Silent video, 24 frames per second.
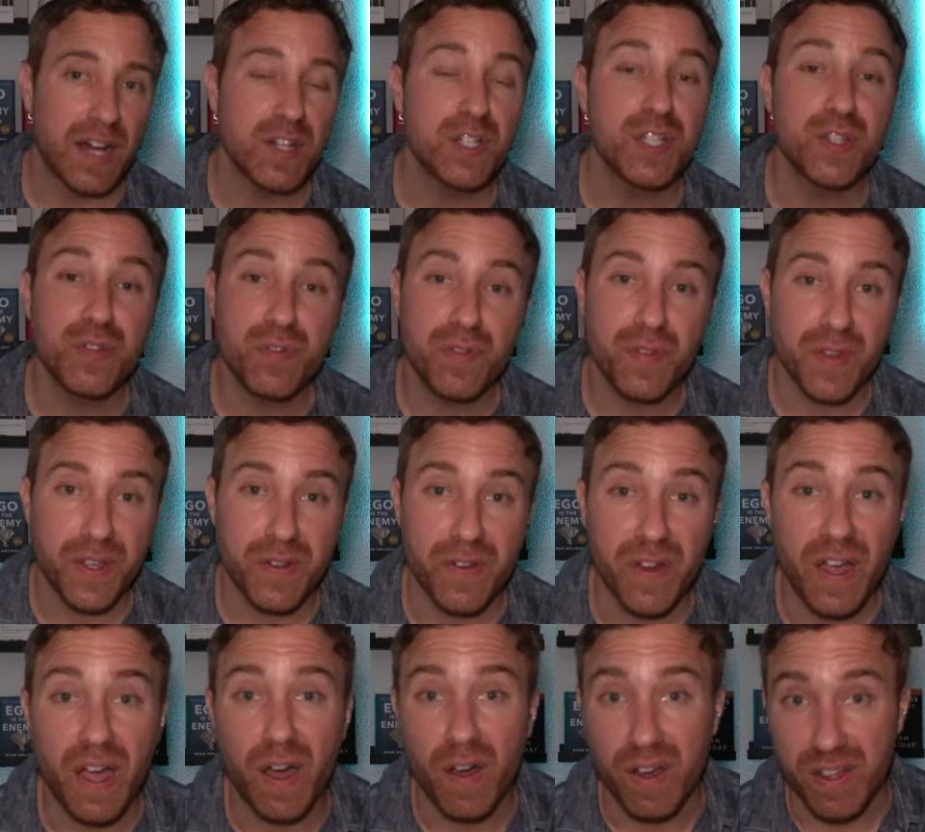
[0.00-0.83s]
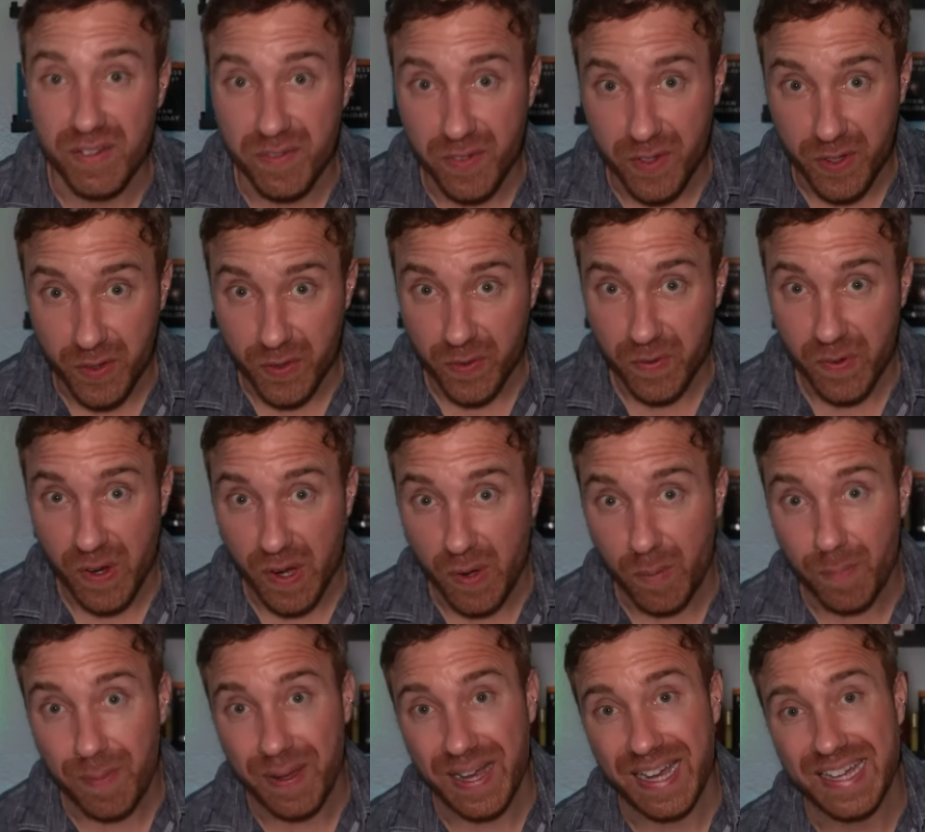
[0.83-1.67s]
How do you figure out if a
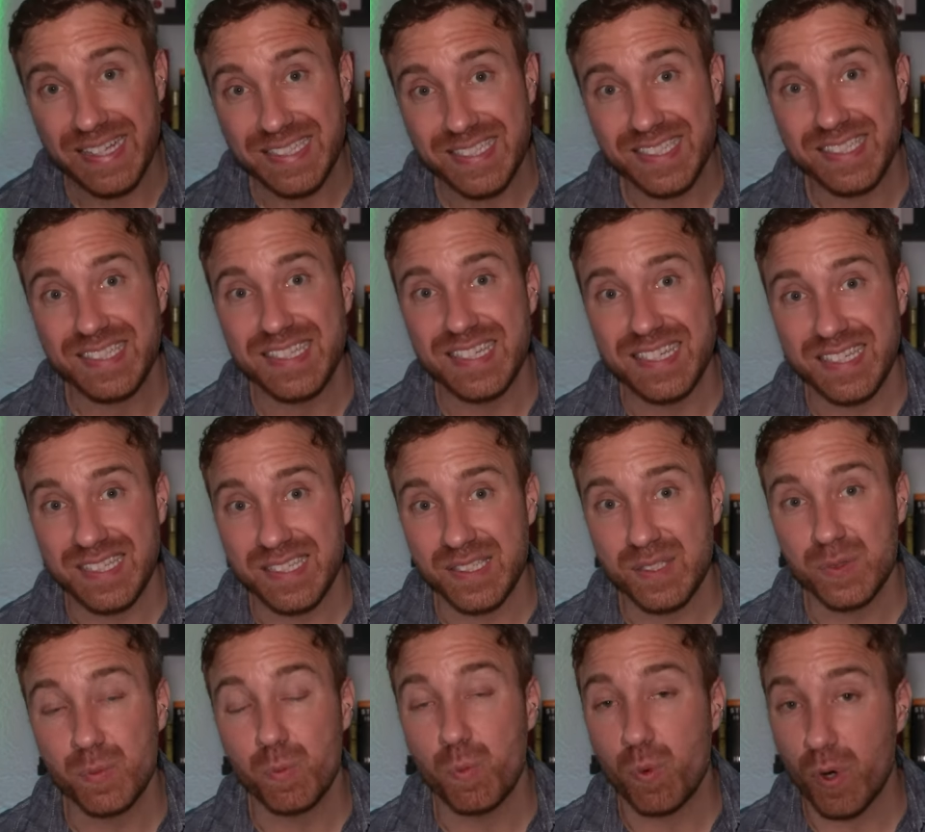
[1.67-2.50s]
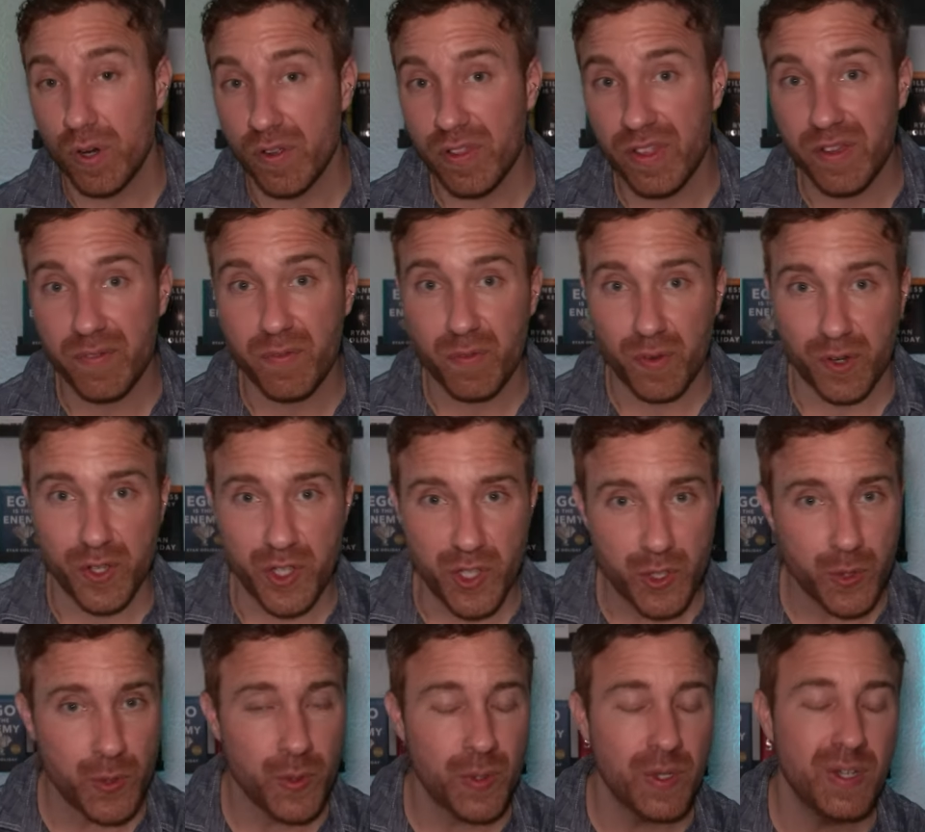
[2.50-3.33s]
Eurail pass is worth it for
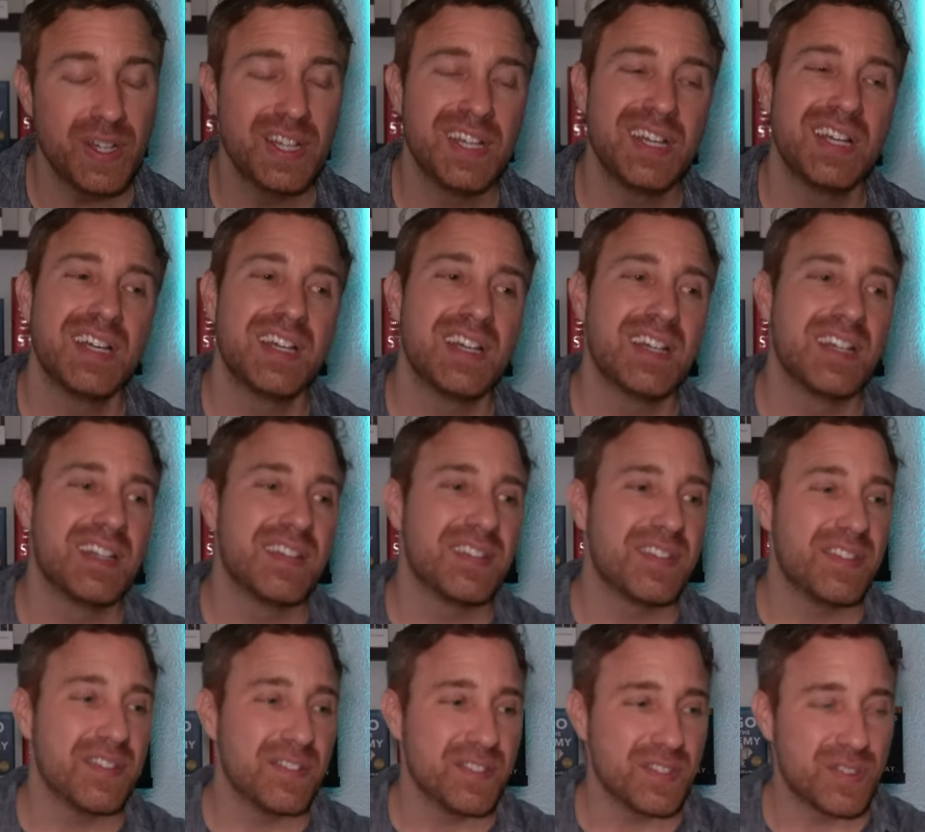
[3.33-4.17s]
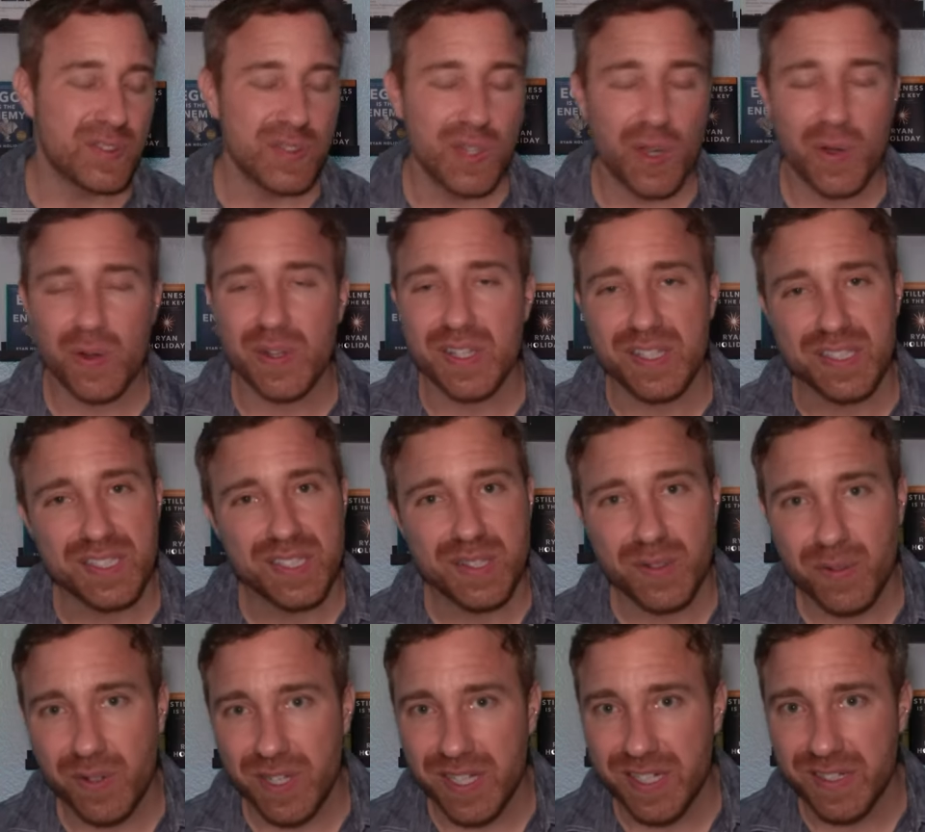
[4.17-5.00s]
you? There's no easy
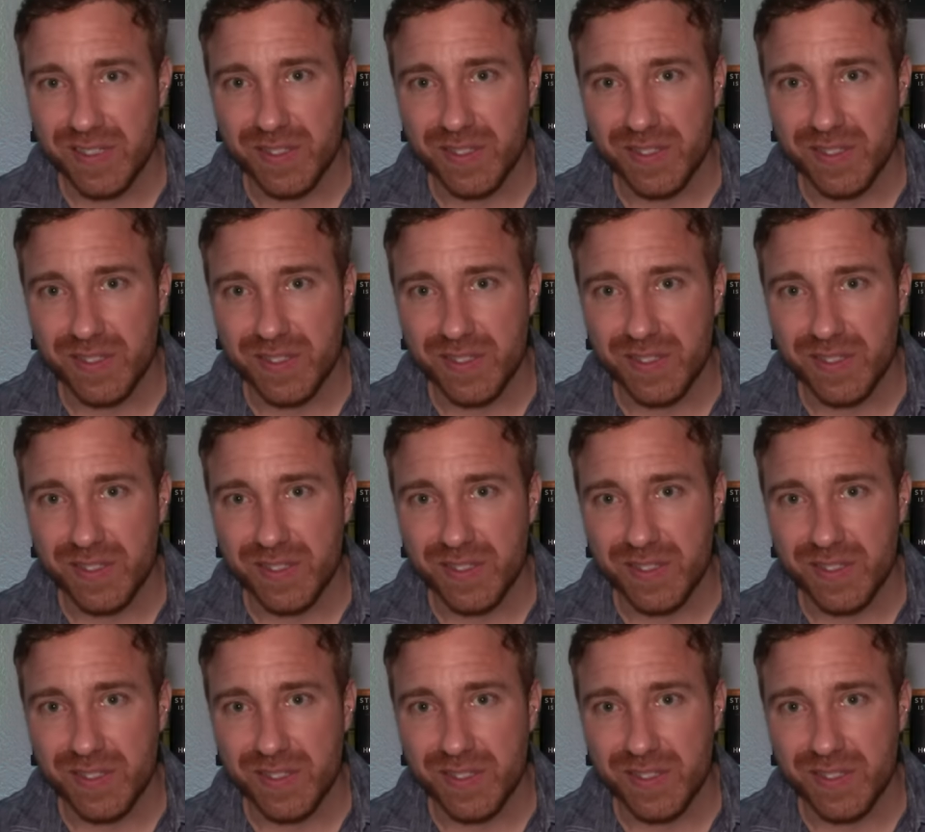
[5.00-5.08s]
way to